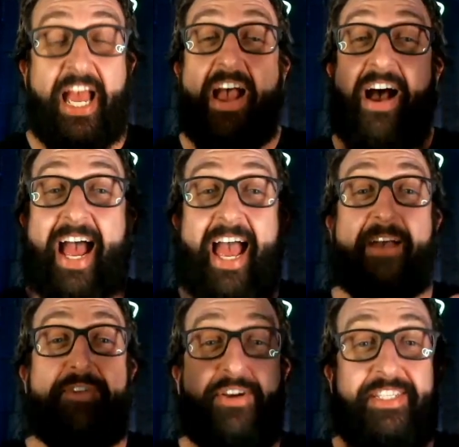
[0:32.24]
I have
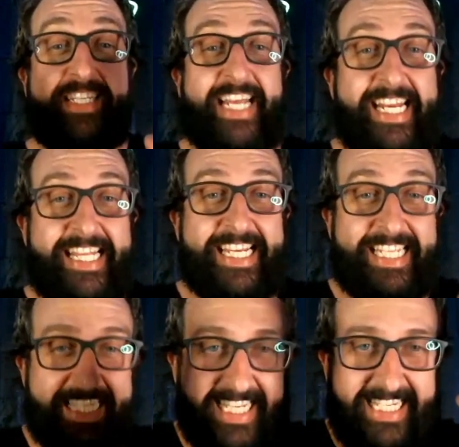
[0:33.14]
not seen this
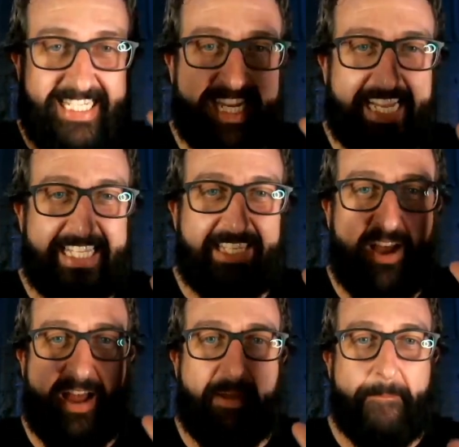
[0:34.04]
since
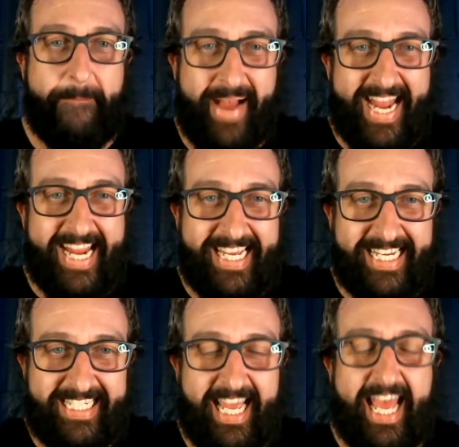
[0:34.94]
I made
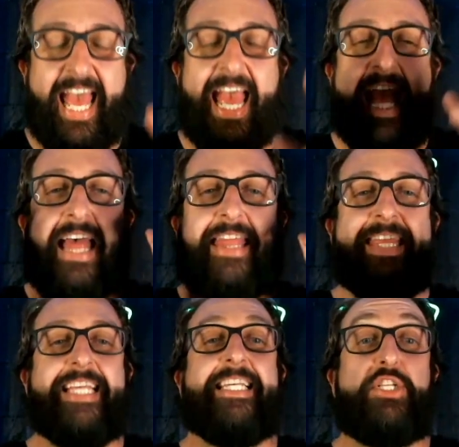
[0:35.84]
it.
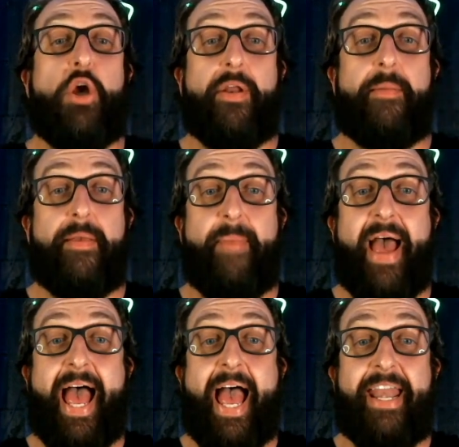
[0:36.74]
This is going to be
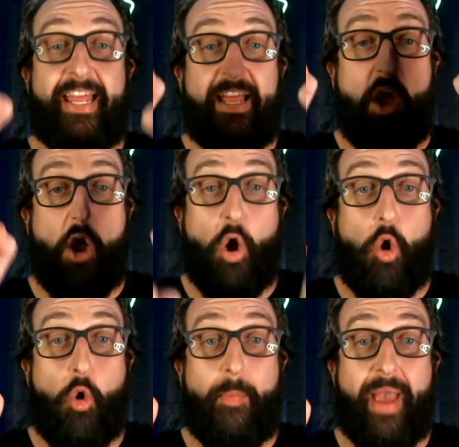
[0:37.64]
bad.
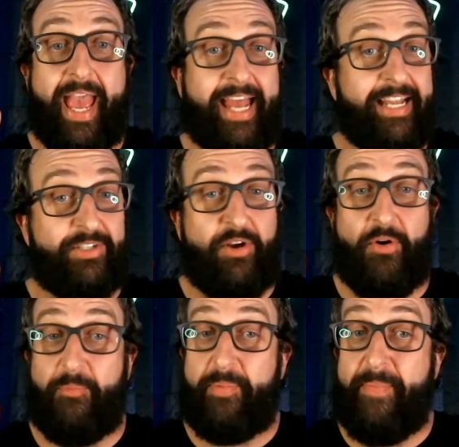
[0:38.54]
Oh man, it's
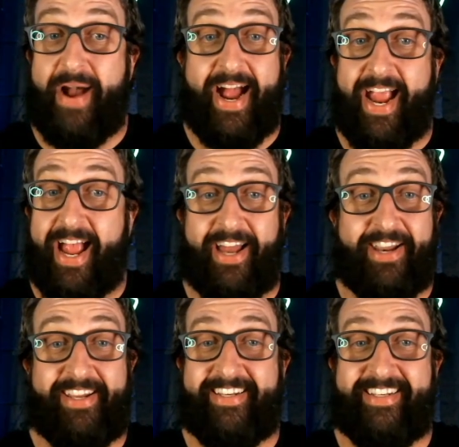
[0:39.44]
going to be
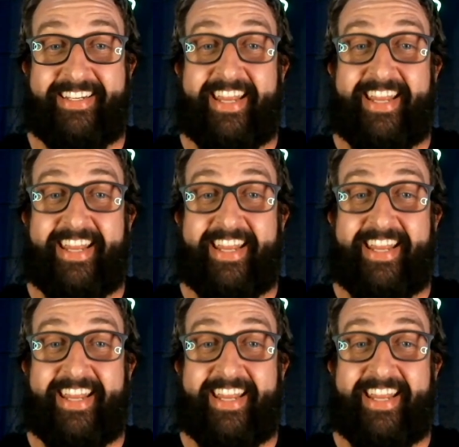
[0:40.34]
bad.